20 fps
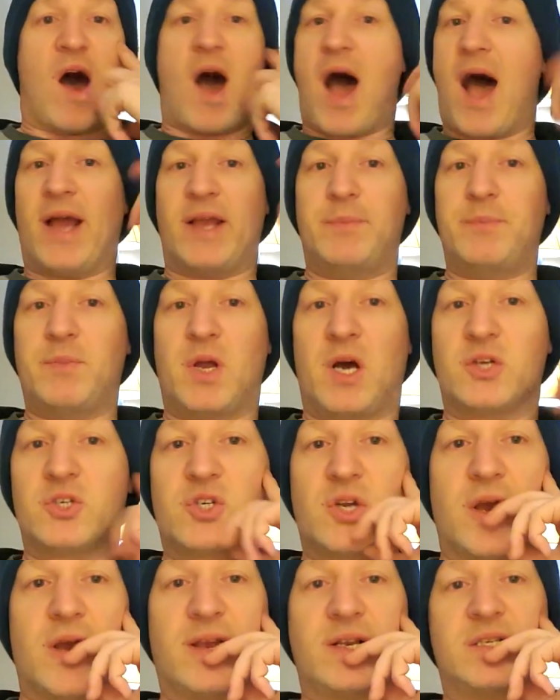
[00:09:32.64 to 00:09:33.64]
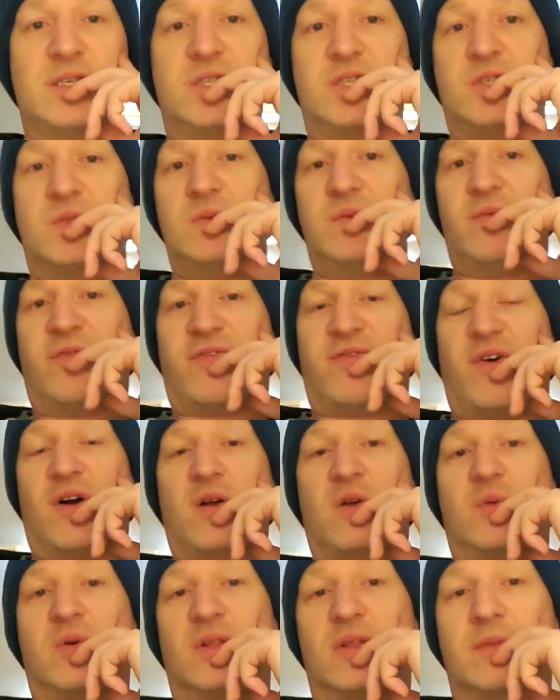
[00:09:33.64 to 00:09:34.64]
I'm not trying to
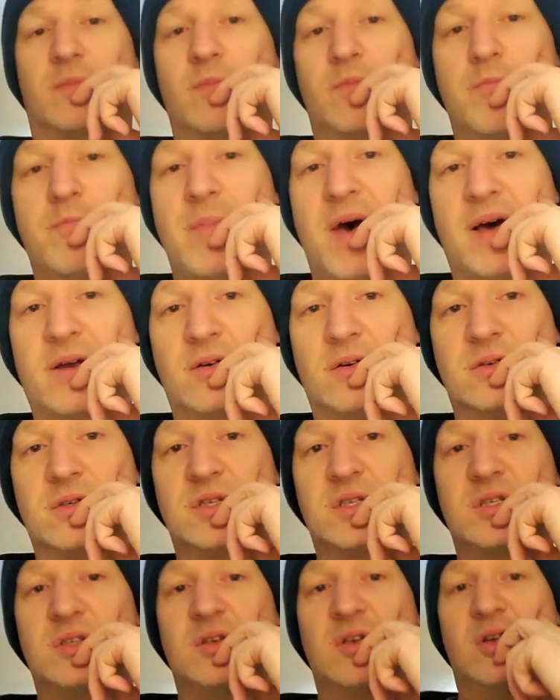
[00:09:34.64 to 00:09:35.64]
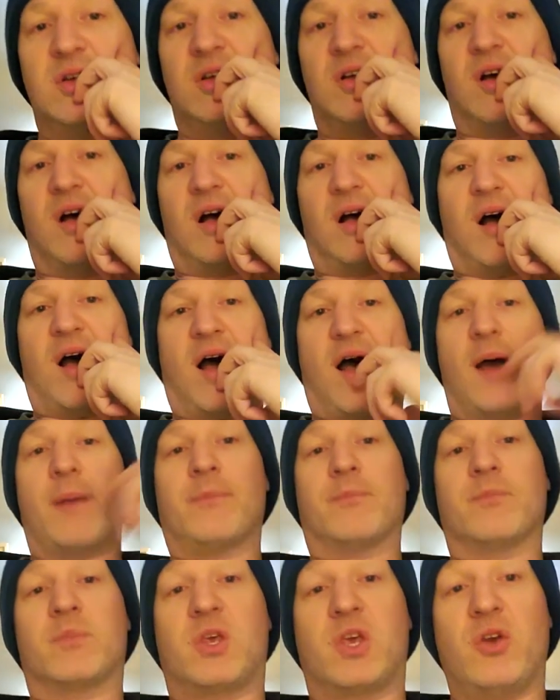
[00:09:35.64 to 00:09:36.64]
fuck with metals.
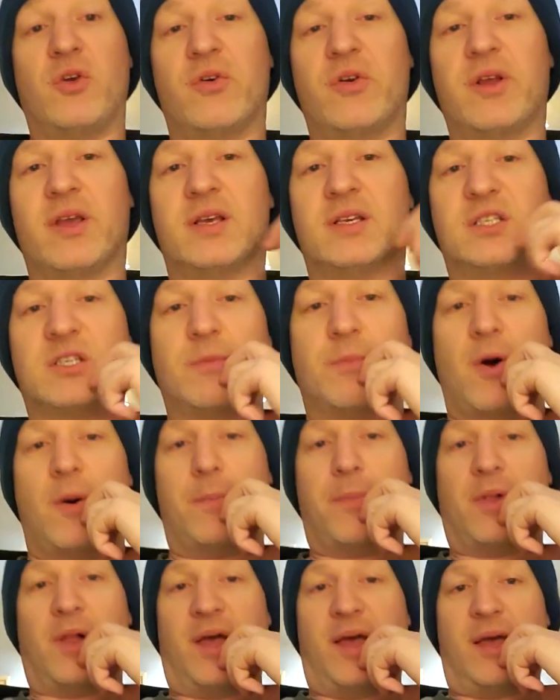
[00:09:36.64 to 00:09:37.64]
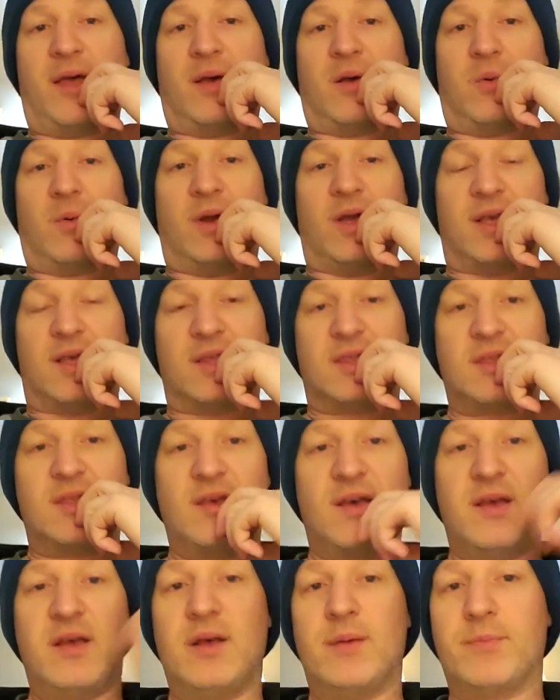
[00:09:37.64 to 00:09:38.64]
I'm curious about playing with
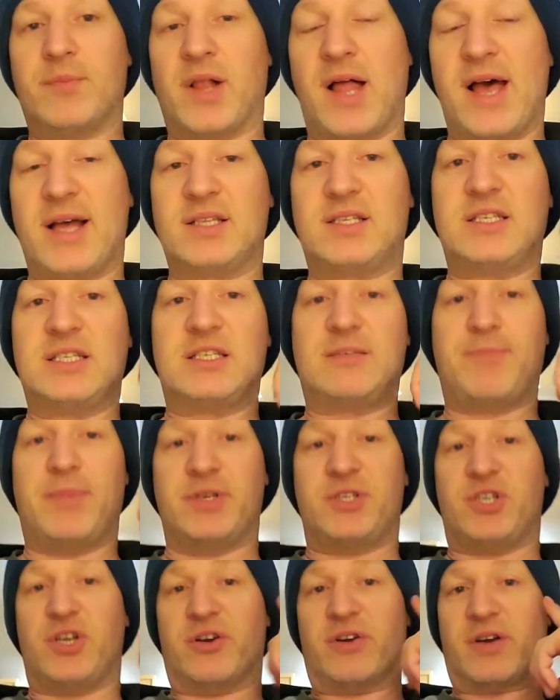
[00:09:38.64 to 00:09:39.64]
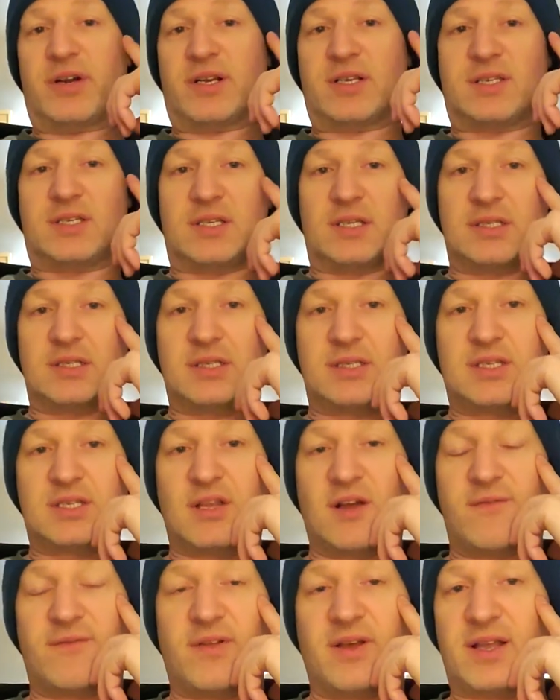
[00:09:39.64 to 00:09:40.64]
plants and spagyrics and
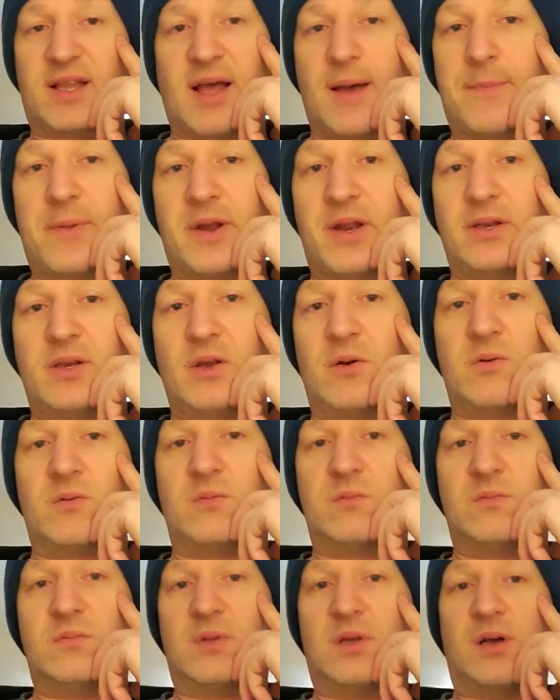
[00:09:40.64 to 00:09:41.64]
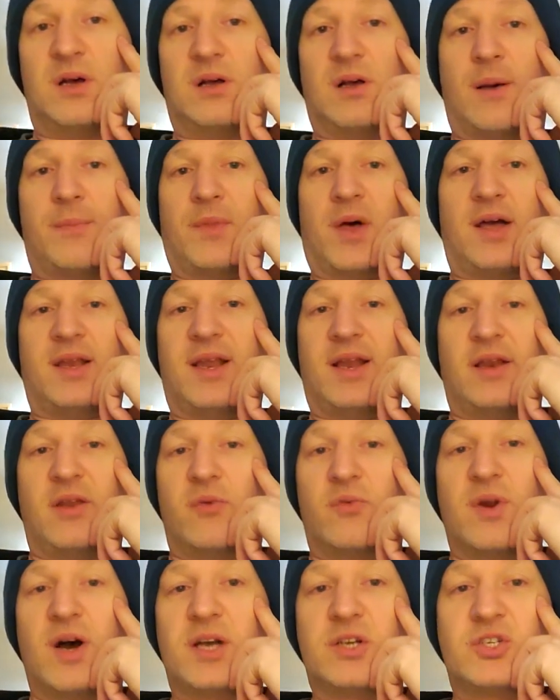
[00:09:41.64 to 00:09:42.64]
stuff like that, but I'm not in any
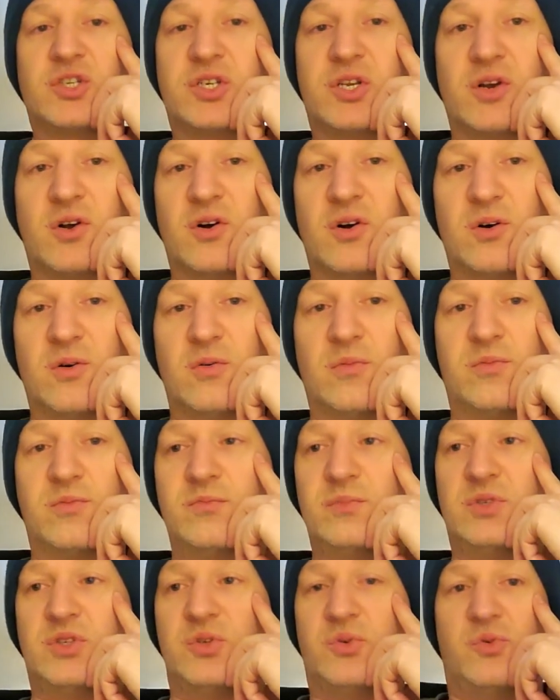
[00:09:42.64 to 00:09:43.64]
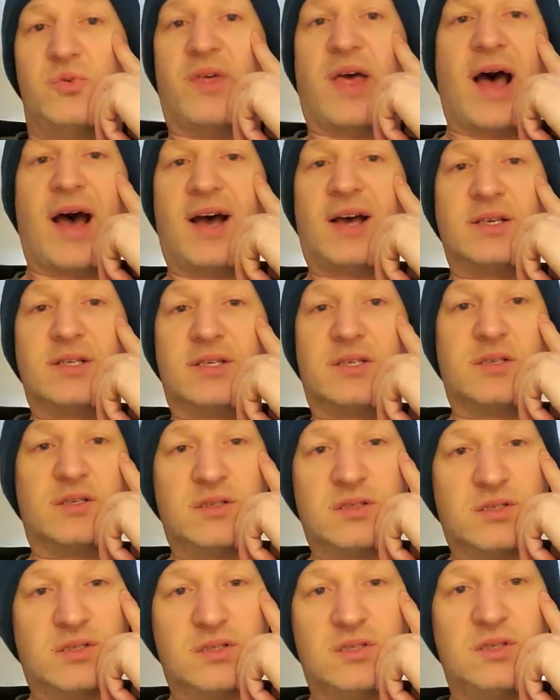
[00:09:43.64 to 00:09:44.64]
rush to go do that.
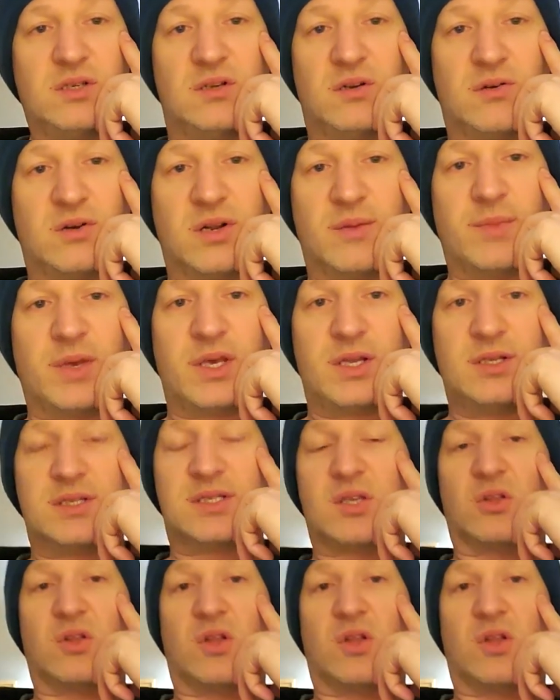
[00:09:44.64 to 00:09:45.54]
You know what I mean?